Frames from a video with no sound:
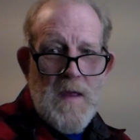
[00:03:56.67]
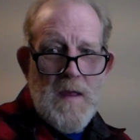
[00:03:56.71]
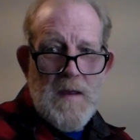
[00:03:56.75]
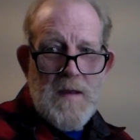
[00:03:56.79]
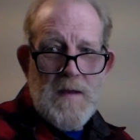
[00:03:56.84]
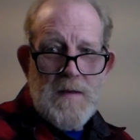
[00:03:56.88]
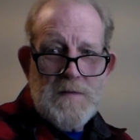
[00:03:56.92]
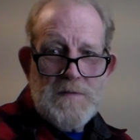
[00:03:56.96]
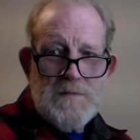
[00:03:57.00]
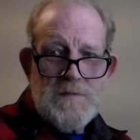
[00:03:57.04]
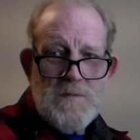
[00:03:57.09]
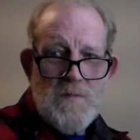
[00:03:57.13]

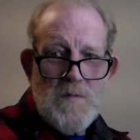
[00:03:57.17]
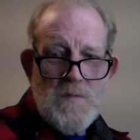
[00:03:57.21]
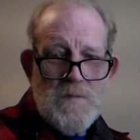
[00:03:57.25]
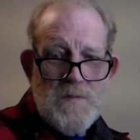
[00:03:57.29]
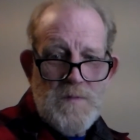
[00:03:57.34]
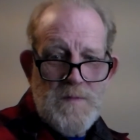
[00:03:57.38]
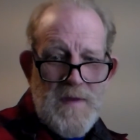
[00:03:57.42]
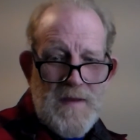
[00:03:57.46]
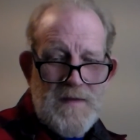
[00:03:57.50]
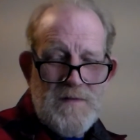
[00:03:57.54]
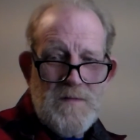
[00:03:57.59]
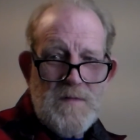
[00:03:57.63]
is
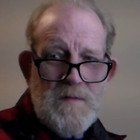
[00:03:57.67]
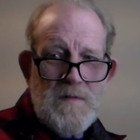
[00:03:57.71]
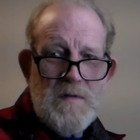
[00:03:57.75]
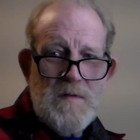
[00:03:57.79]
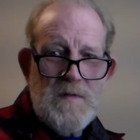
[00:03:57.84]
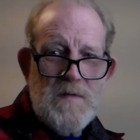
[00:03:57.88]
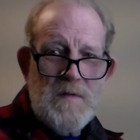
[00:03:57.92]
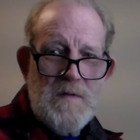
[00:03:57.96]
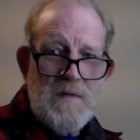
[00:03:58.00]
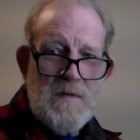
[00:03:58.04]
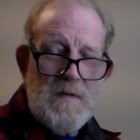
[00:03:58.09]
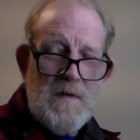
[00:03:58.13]
that
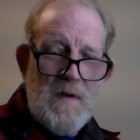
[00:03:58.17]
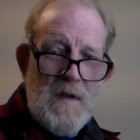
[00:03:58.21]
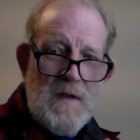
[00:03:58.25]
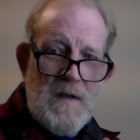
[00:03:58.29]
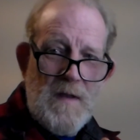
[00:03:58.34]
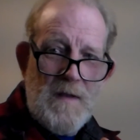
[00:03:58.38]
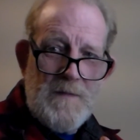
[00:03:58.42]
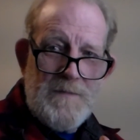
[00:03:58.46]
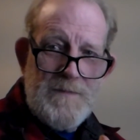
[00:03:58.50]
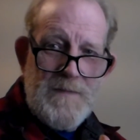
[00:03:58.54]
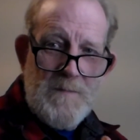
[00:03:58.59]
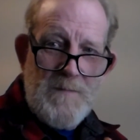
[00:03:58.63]

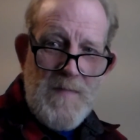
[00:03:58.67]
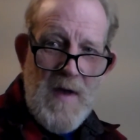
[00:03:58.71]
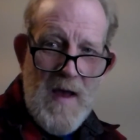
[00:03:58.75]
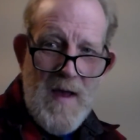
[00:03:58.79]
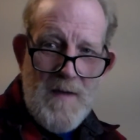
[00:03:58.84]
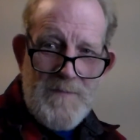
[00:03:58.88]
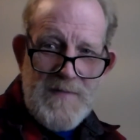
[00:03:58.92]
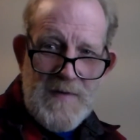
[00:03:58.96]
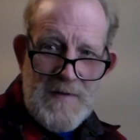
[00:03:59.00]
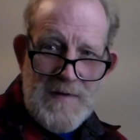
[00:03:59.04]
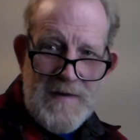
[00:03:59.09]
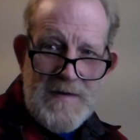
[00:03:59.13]
the
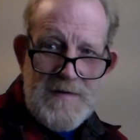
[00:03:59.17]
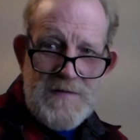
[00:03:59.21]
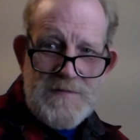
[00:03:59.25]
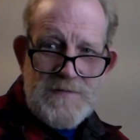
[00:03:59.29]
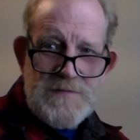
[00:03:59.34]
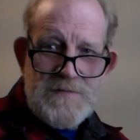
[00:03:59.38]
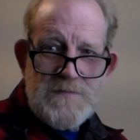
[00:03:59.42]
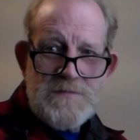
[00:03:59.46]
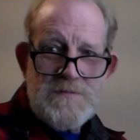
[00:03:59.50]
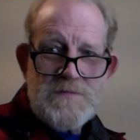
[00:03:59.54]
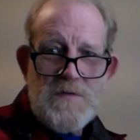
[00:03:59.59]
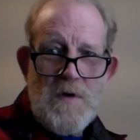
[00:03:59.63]

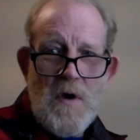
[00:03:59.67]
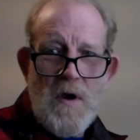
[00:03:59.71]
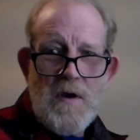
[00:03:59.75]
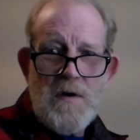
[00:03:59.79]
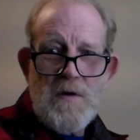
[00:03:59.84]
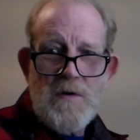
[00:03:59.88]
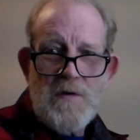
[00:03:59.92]
populations are